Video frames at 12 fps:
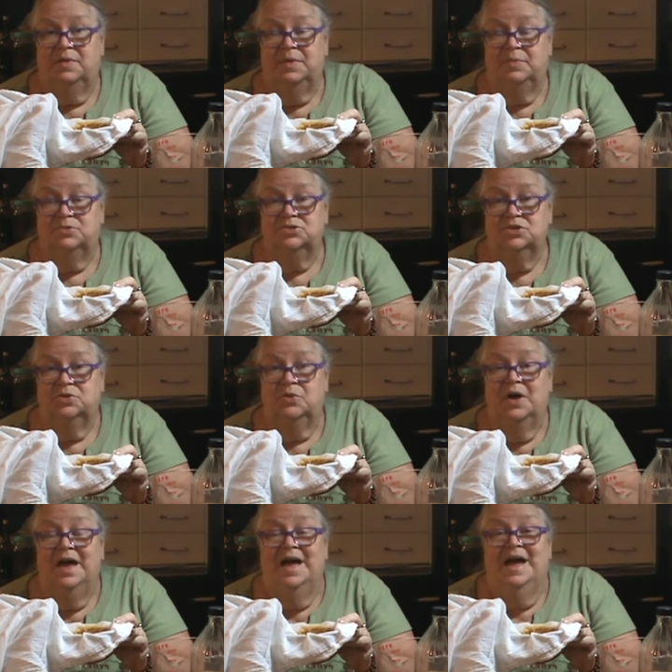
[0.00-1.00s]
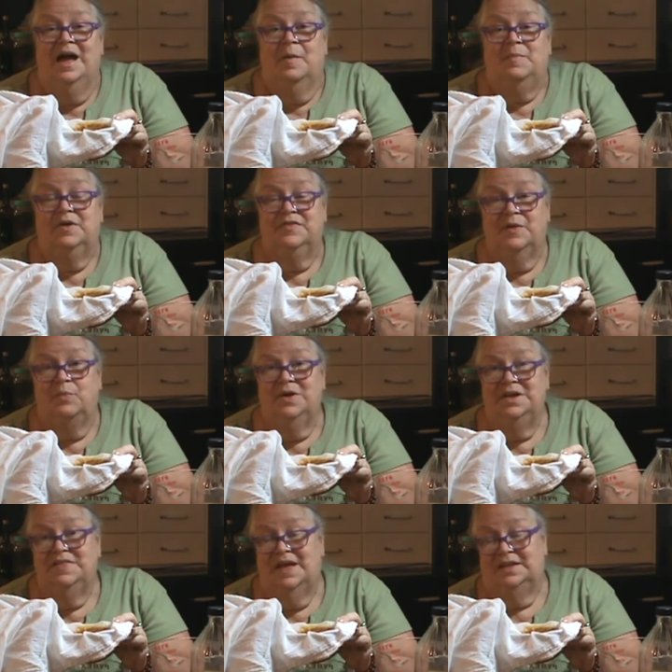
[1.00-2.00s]
of people do, because I
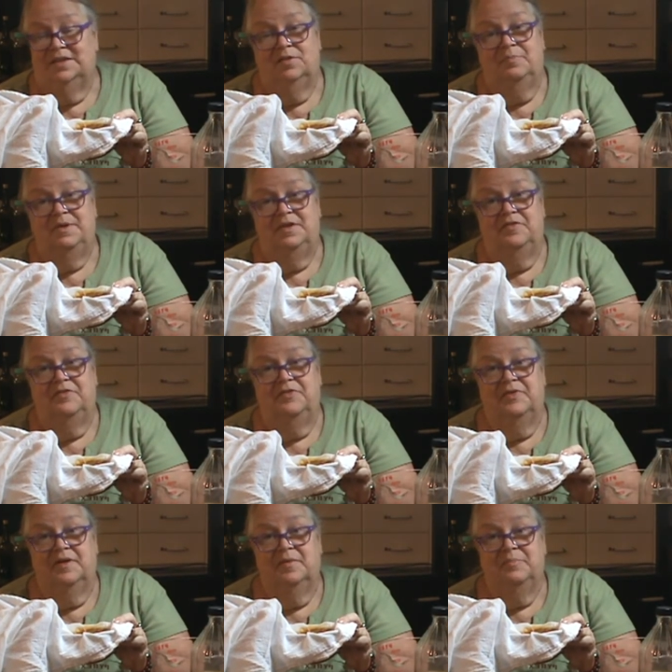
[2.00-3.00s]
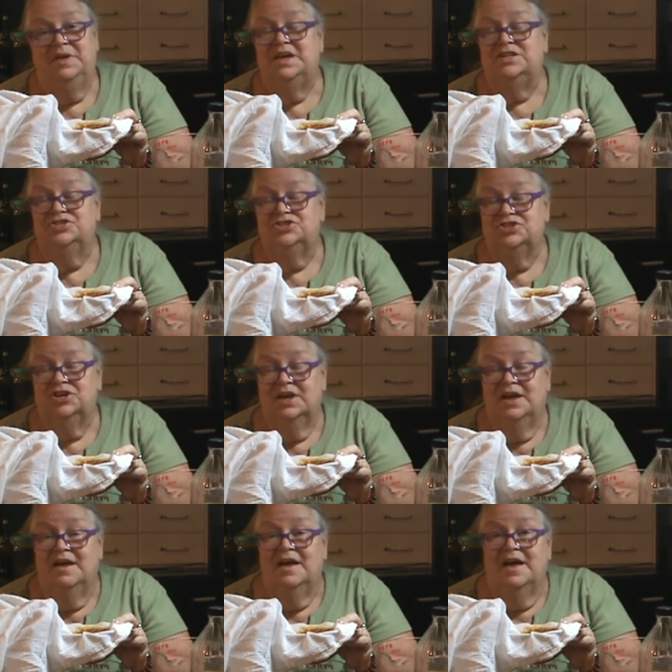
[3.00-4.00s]
wanted that little bit of peach
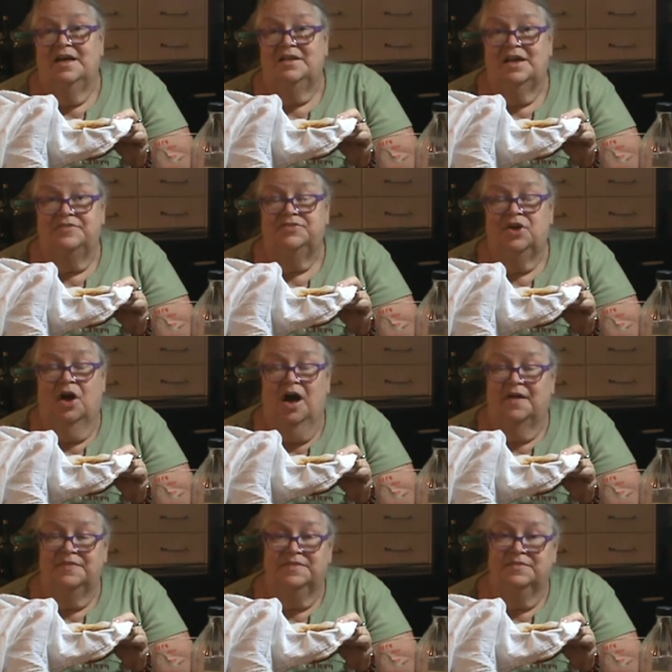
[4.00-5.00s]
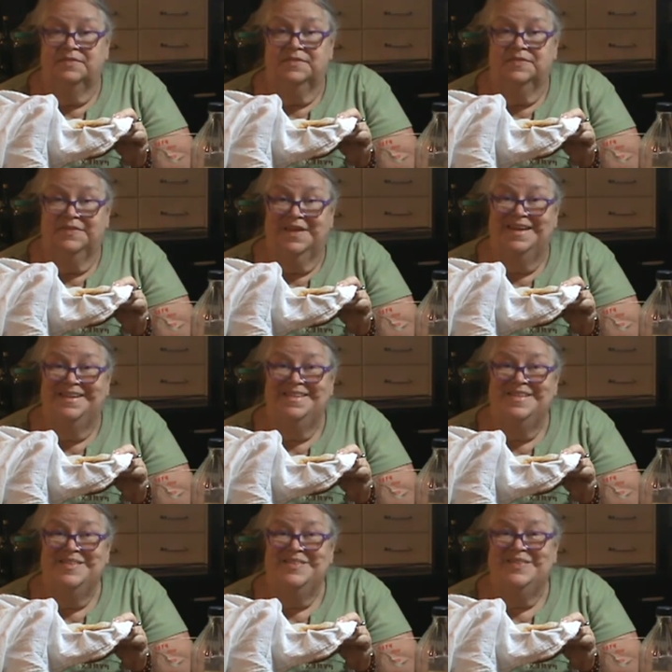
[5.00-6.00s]
left on the
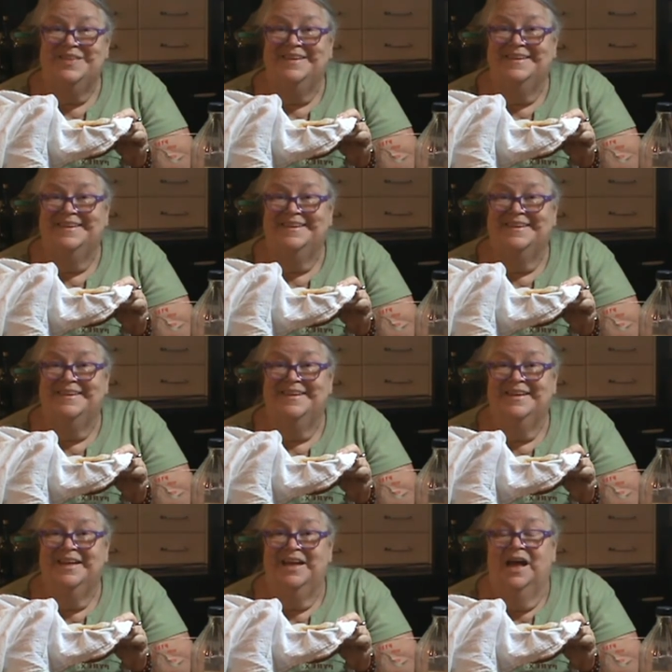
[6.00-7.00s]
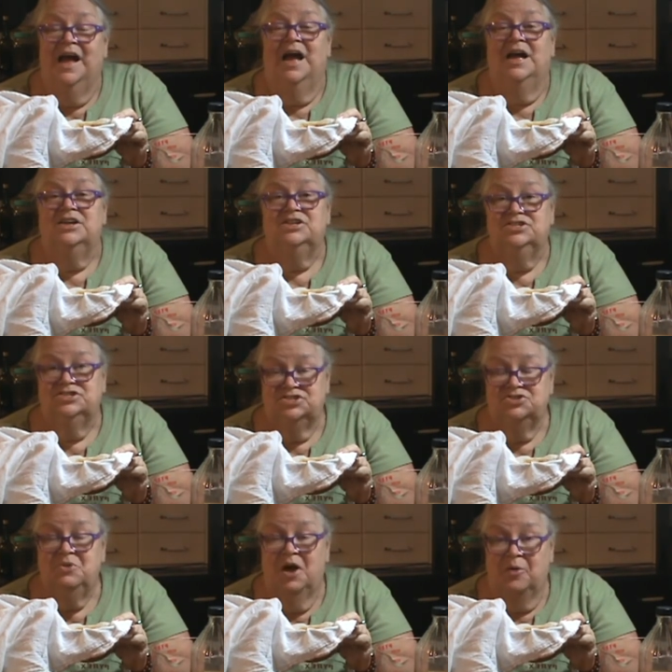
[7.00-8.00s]
skins
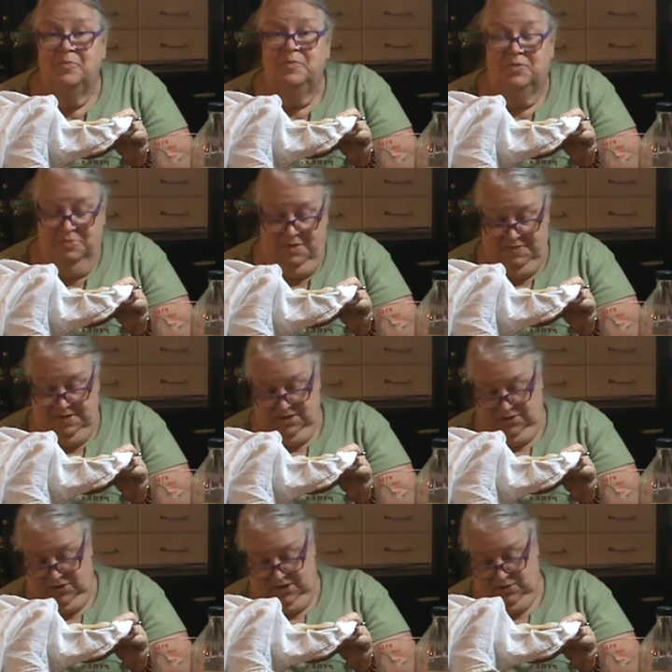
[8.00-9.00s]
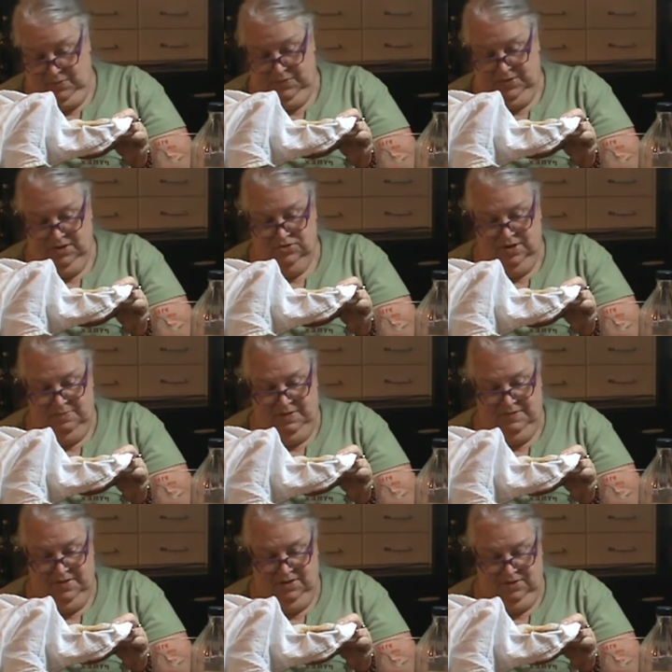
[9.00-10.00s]
to help me with my vinegar. I knew I was going to try to make
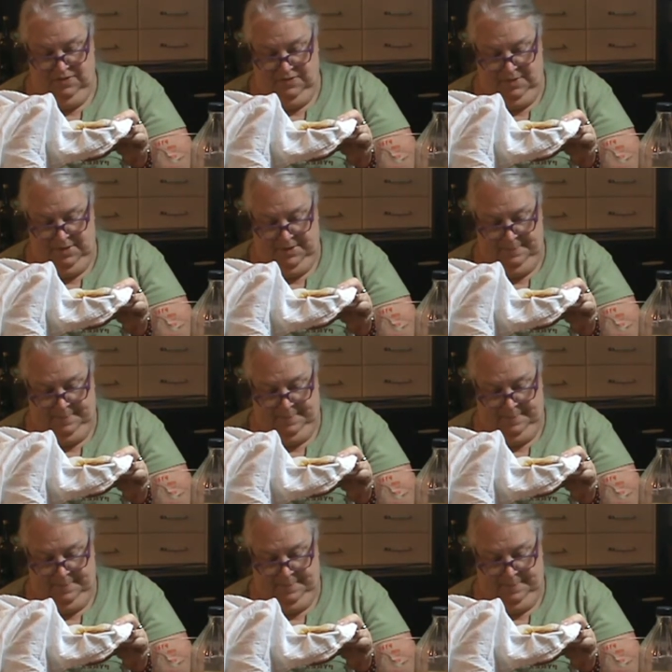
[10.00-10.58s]
vinegar from it.